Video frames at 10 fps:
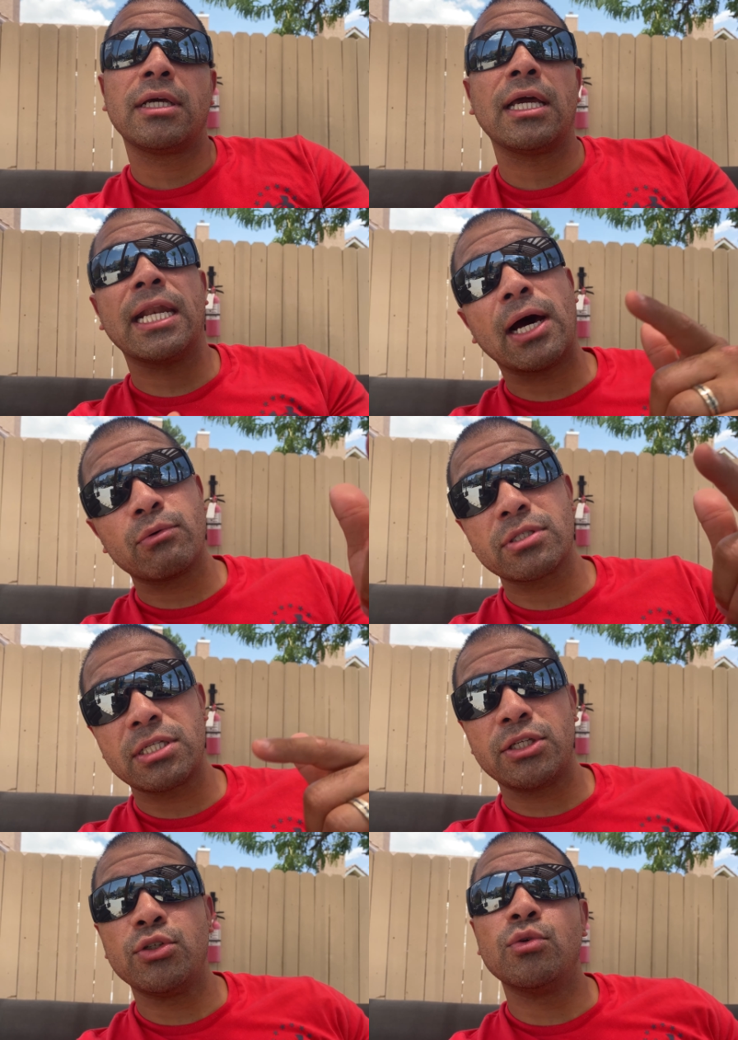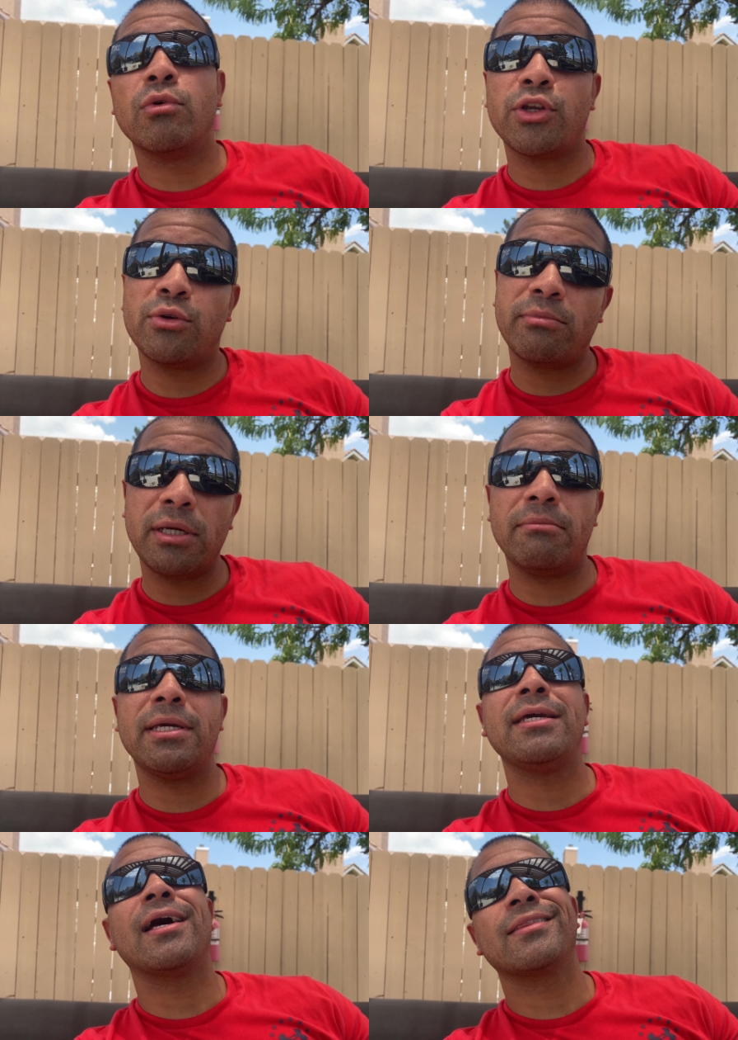And I will see you when you meet
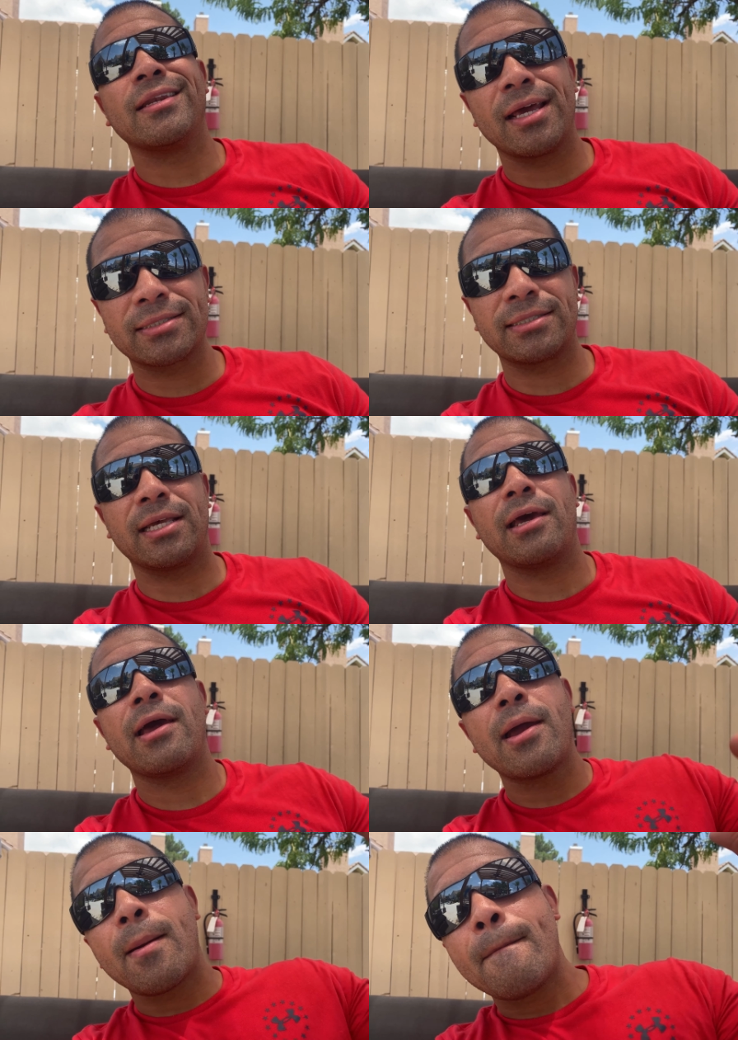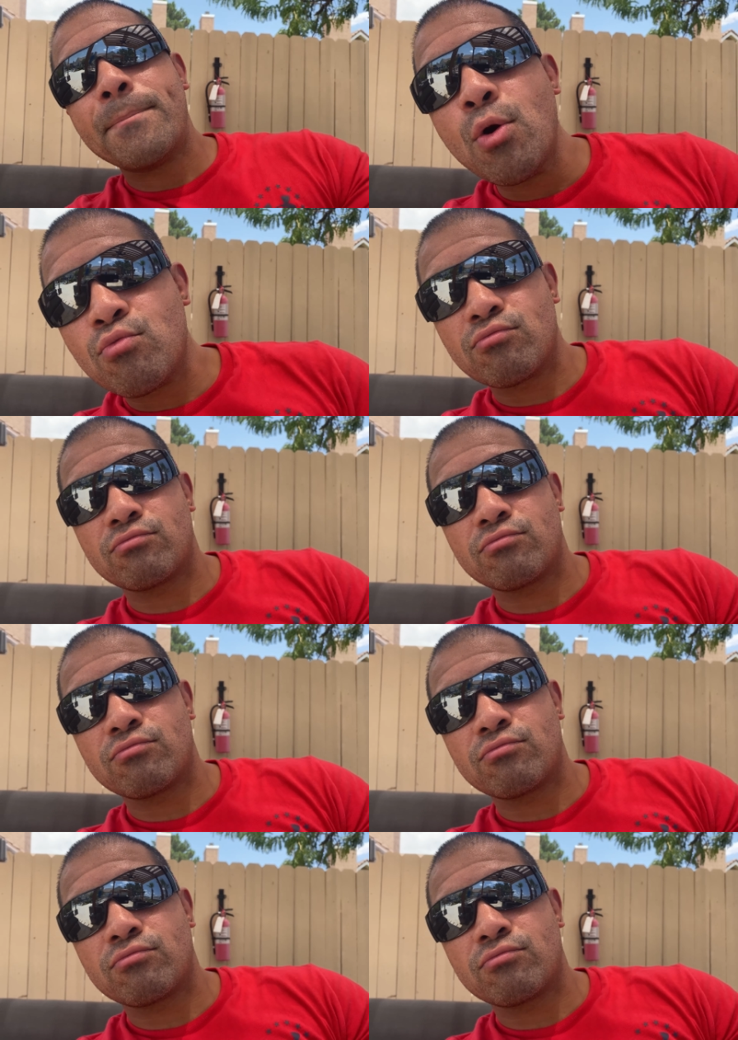me at the next set. Boom!